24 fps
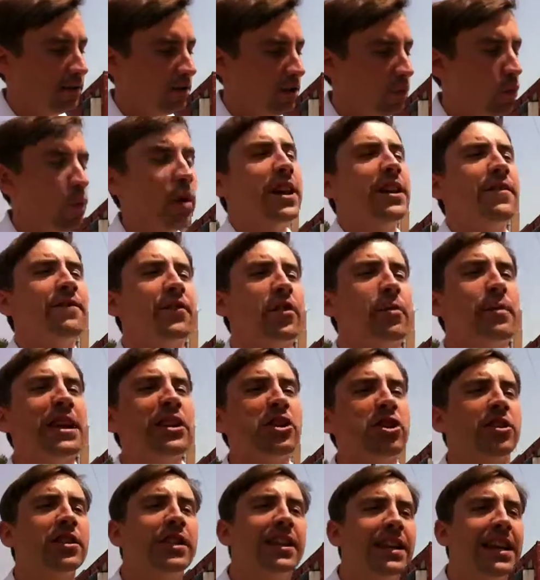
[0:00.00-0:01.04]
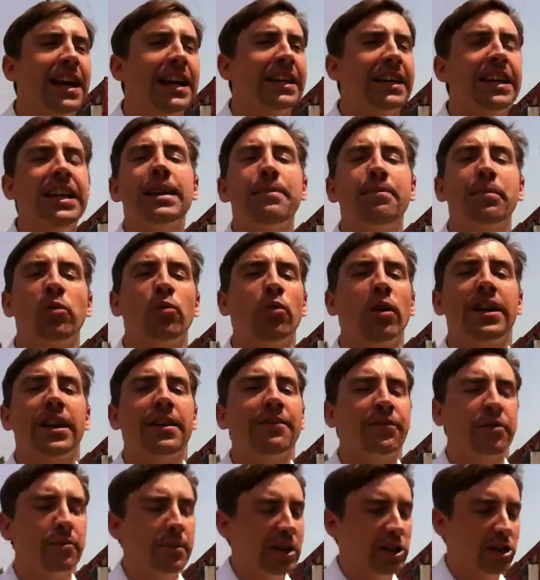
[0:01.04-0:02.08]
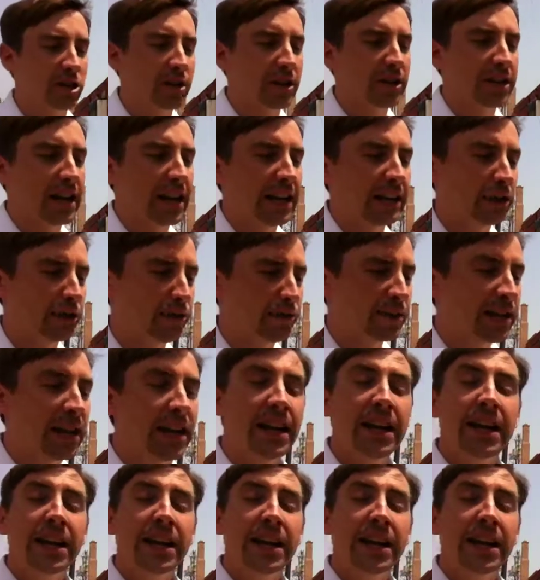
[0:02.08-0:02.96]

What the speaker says: What information can I keep and what information can I lose?